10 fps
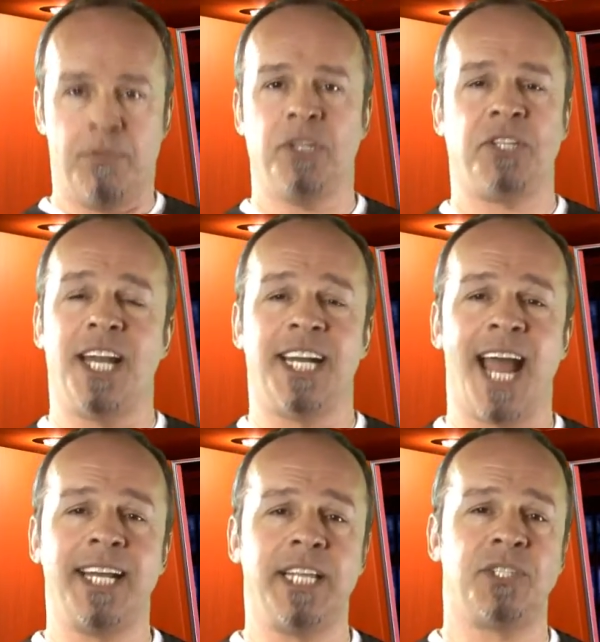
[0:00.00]
Built on a
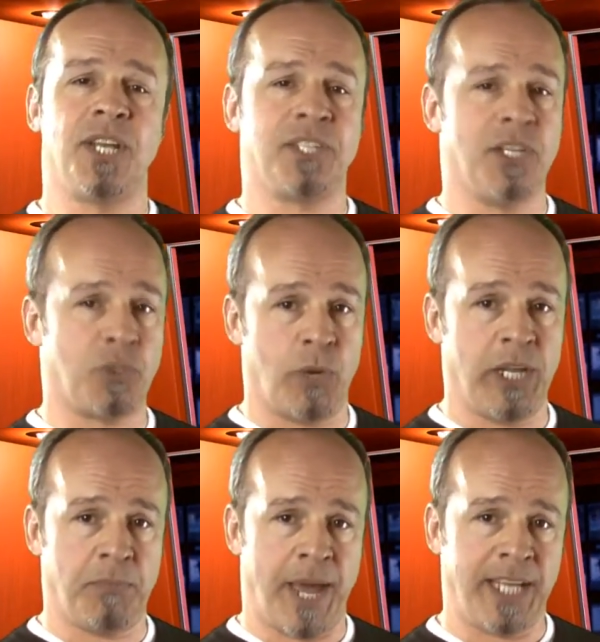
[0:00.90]
96-inch
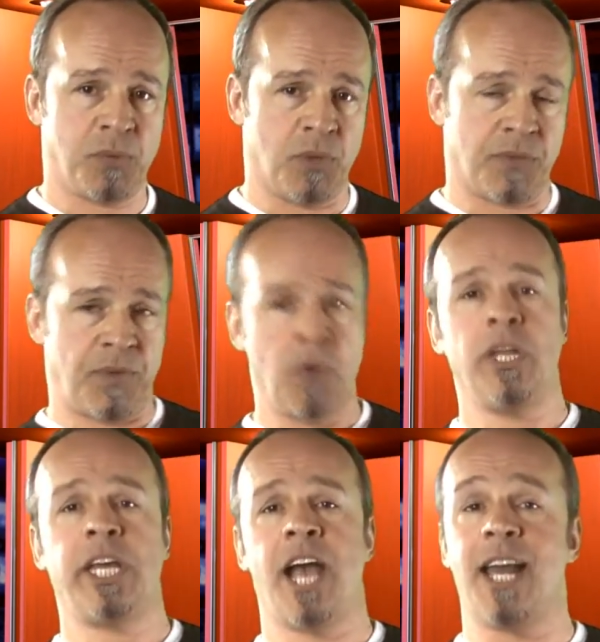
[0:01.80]
wheelbase with
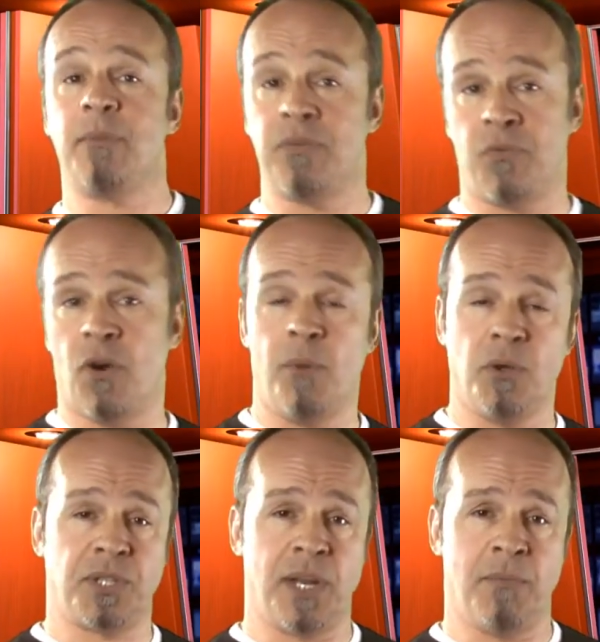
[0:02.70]
fuel economy
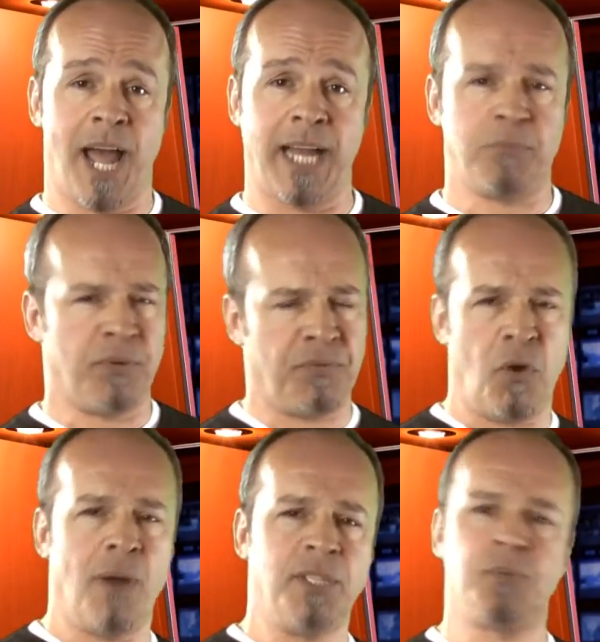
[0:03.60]
foremost in mind,
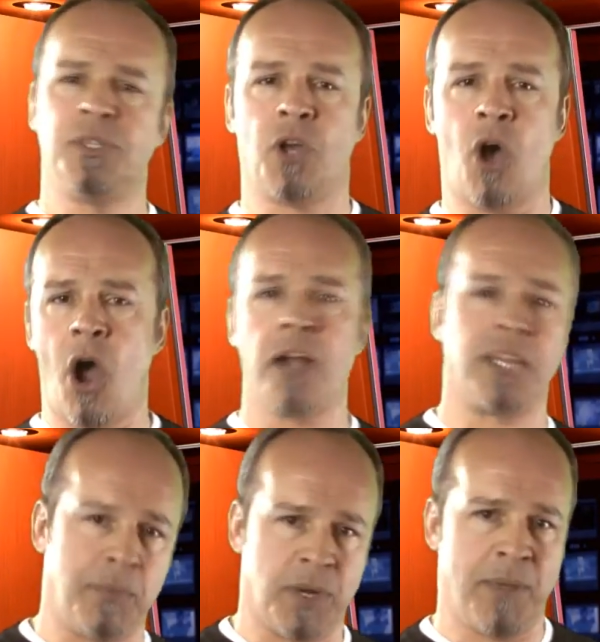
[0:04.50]
performance was
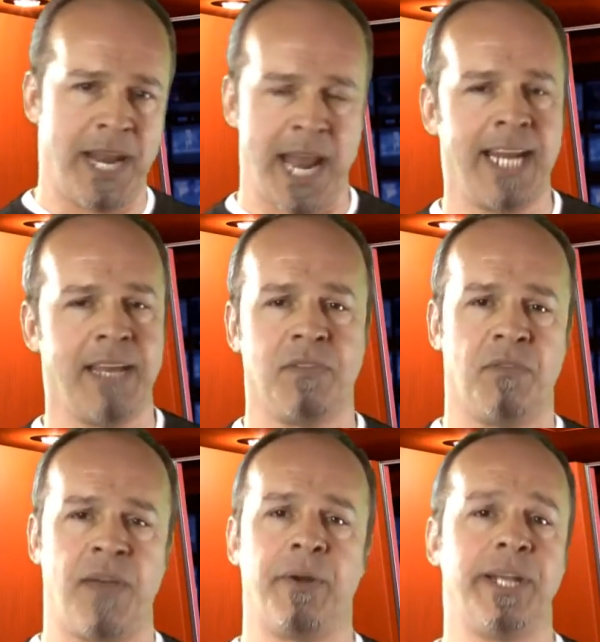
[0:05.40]
hardly what made any of
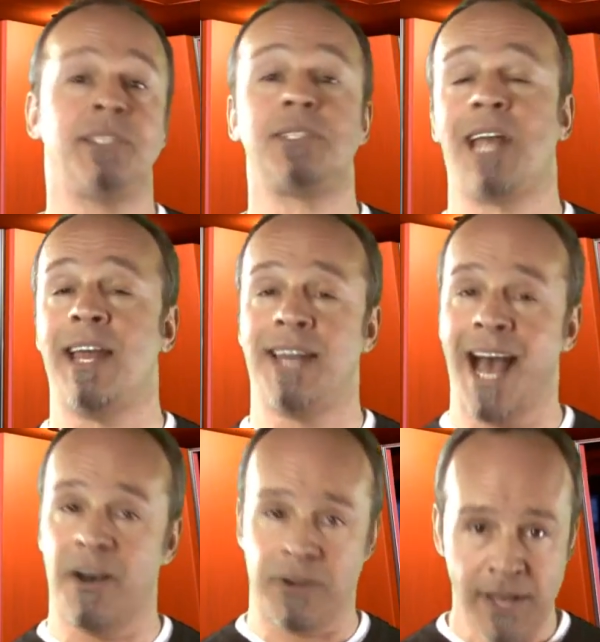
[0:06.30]
the variants stand
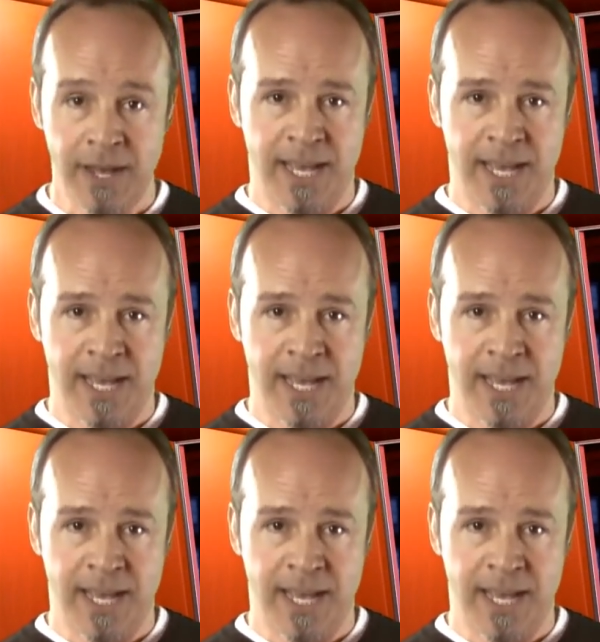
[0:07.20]
out.